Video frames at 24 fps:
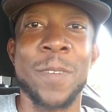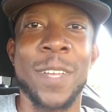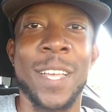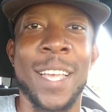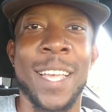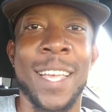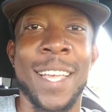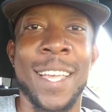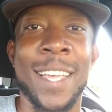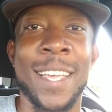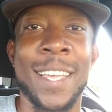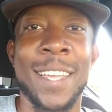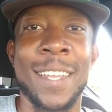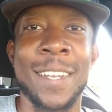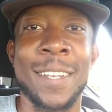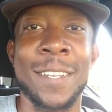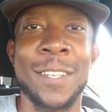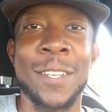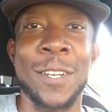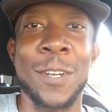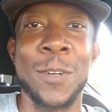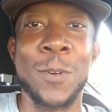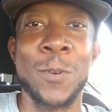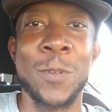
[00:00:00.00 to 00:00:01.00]
and
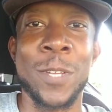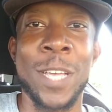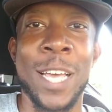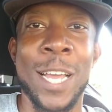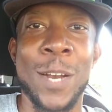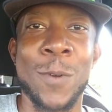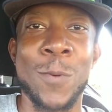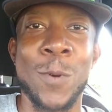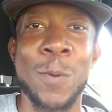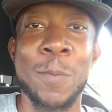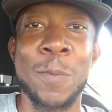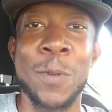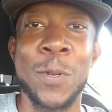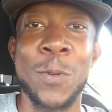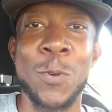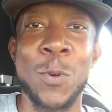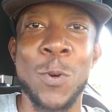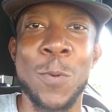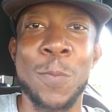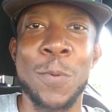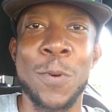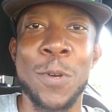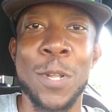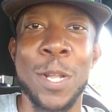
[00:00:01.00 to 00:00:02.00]
you know you got a woman who
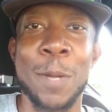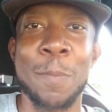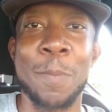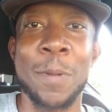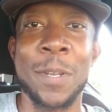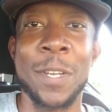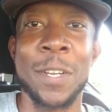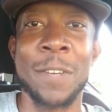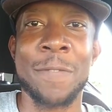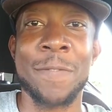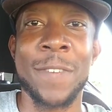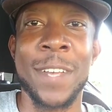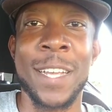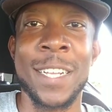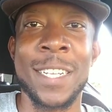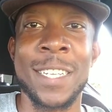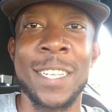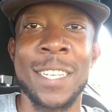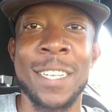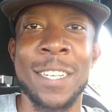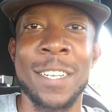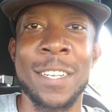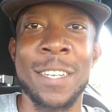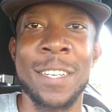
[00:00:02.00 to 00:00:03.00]
will pull up in your fancy
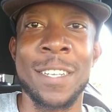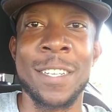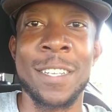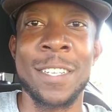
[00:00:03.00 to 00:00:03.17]
and